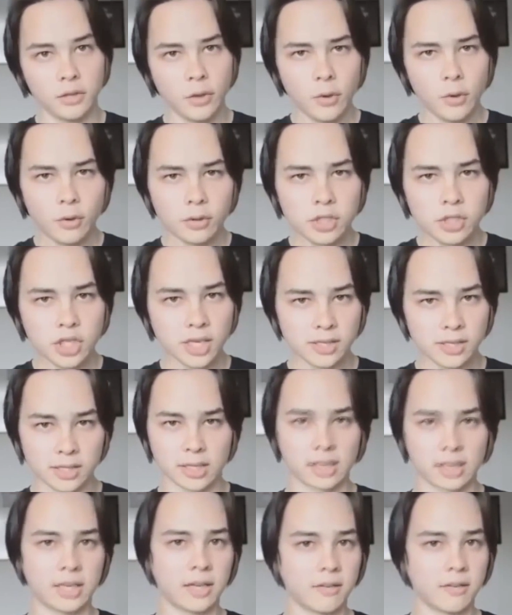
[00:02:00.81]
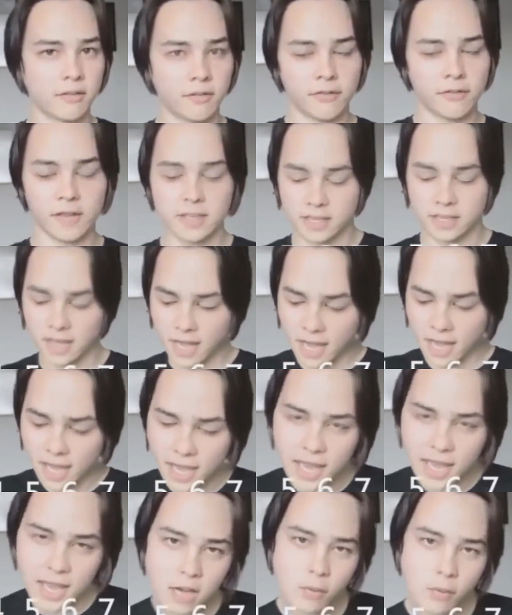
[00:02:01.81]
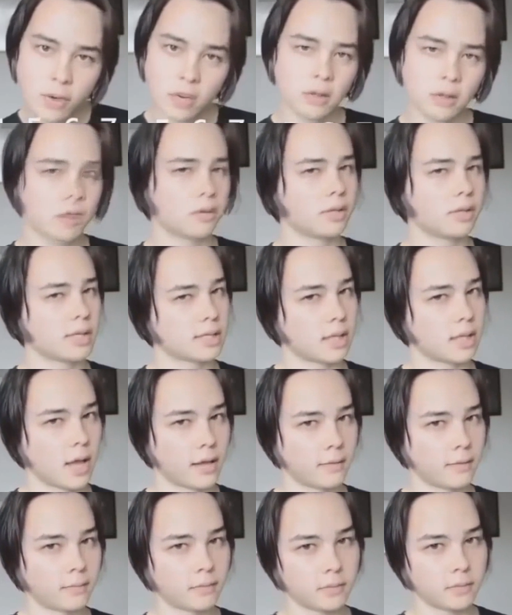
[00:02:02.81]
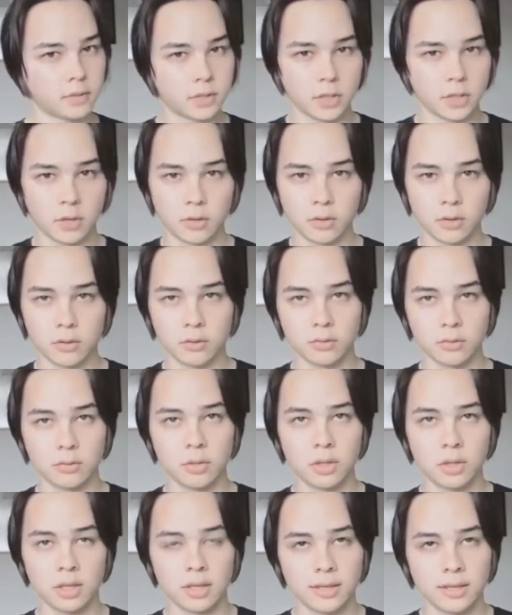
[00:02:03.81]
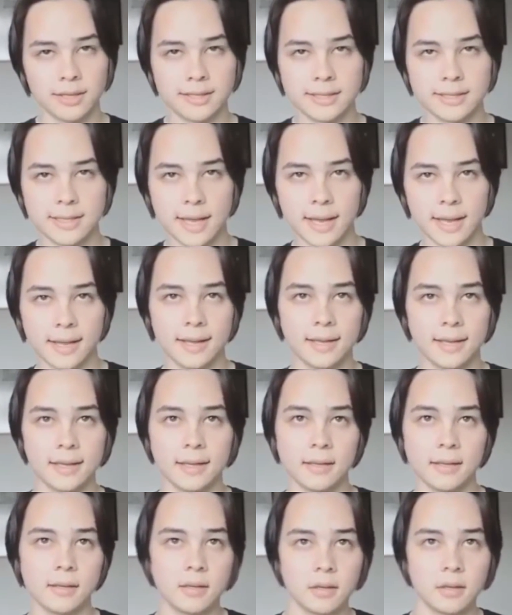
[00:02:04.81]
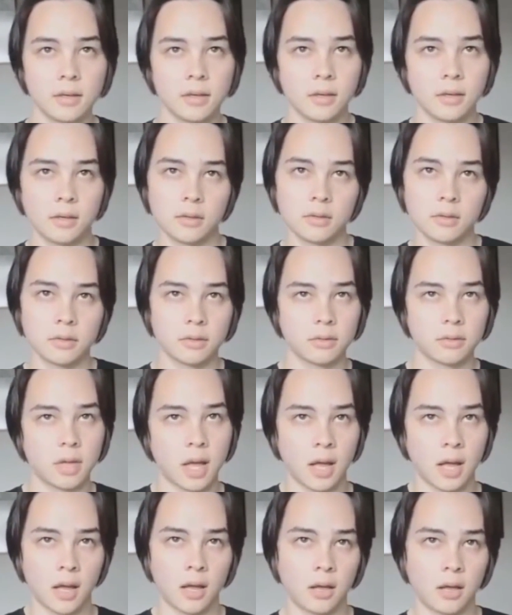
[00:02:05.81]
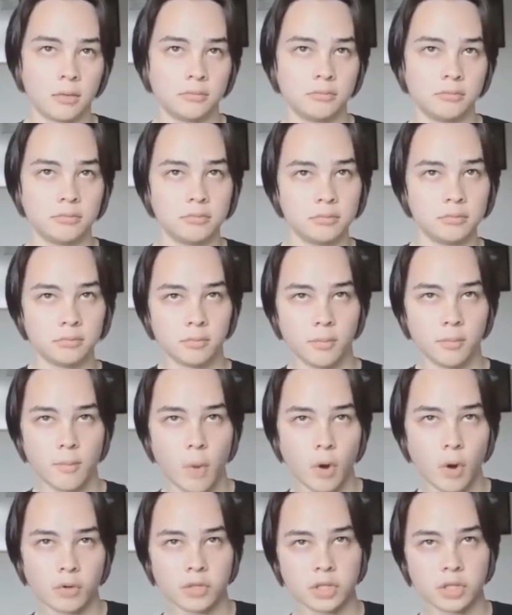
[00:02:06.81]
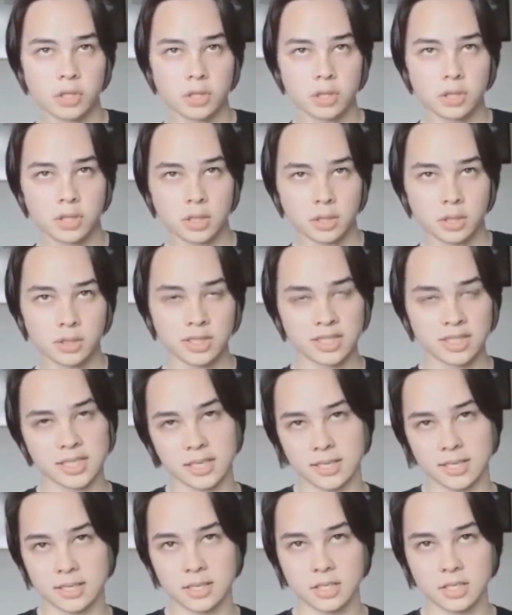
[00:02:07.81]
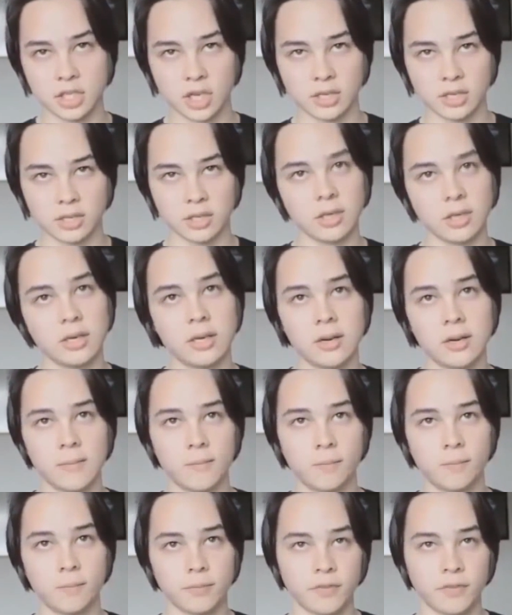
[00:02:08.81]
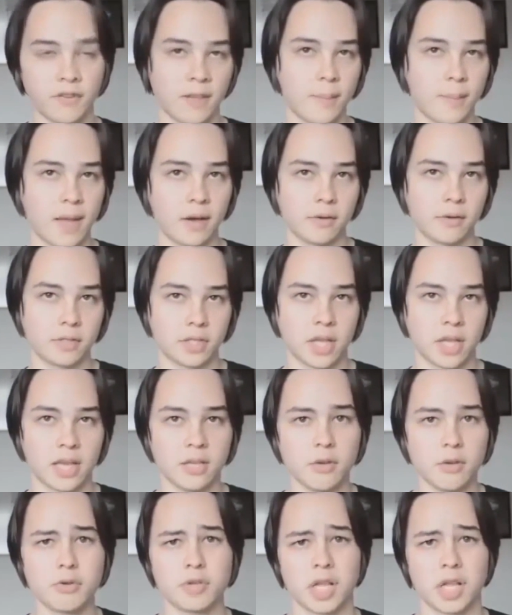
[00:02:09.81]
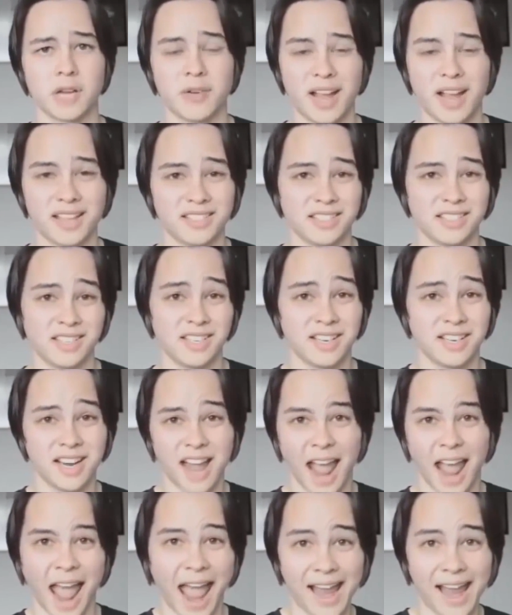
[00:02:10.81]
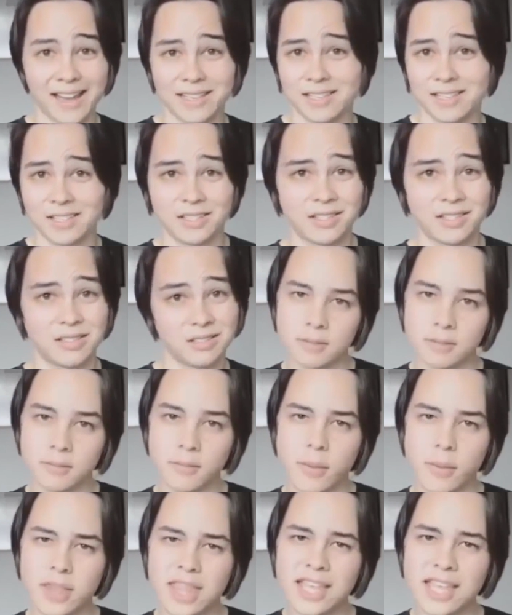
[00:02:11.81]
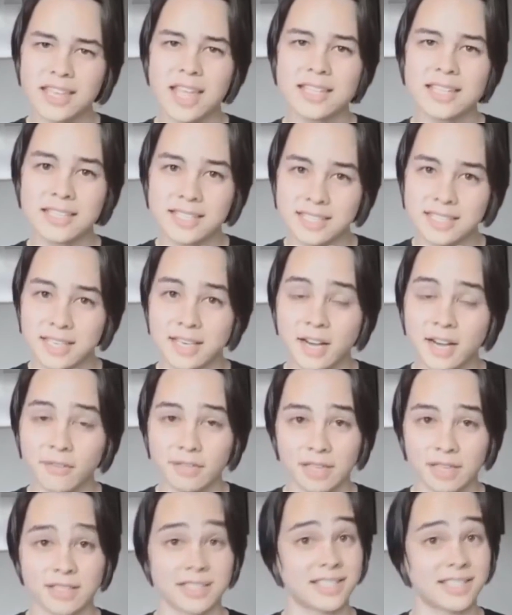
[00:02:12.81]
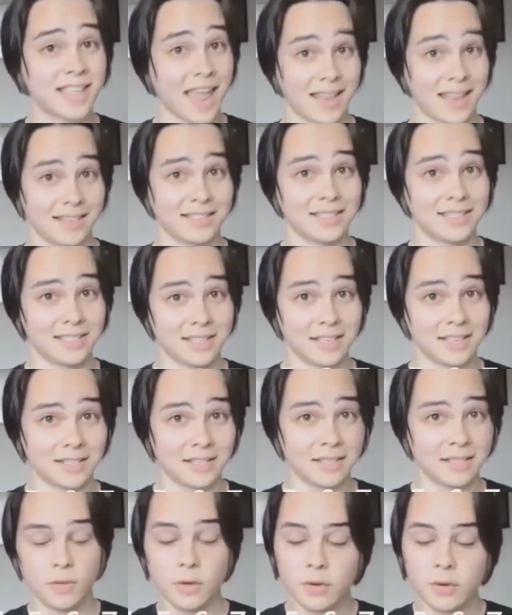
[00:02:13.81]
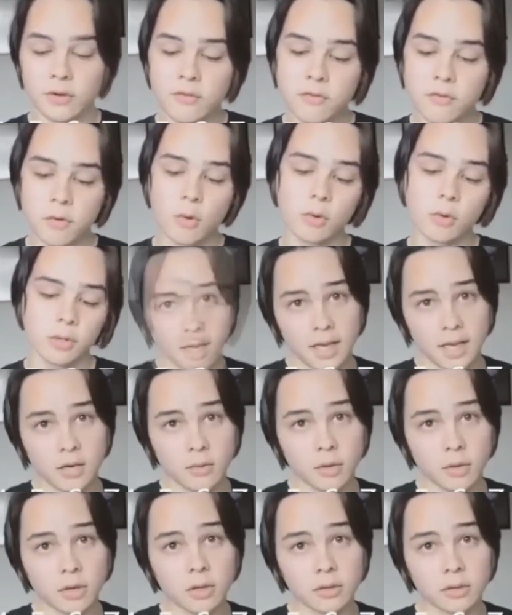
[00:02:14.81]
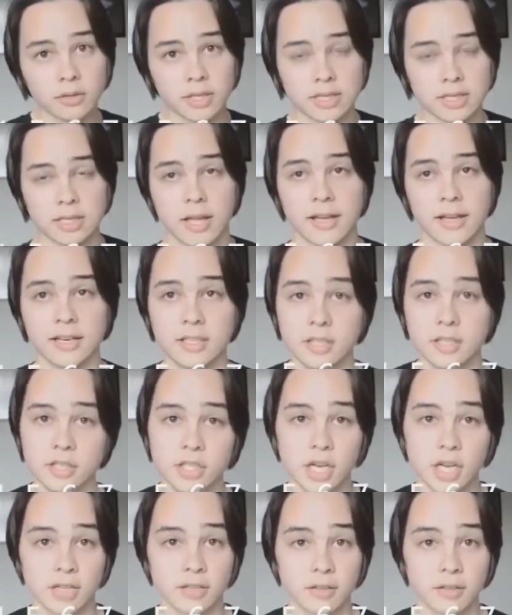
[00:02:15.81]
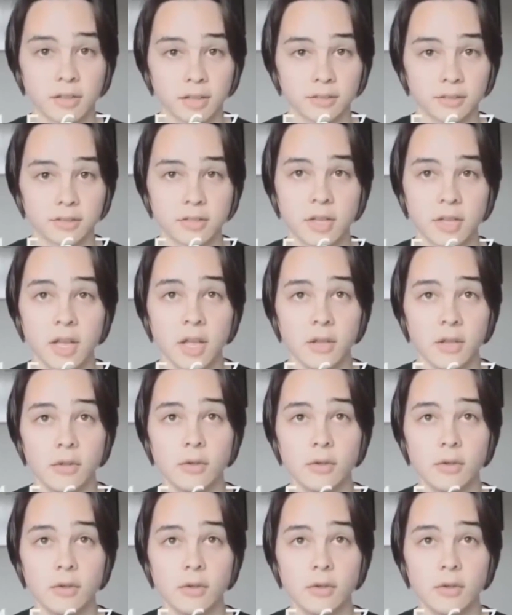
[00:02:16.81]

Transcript: Your gender can fit anywhere along this line. So, let's say um, most cisgendered females are usually around an 8 but that, that's easy enough to understand, isn't it? You can fall anywhere along this line in gender things.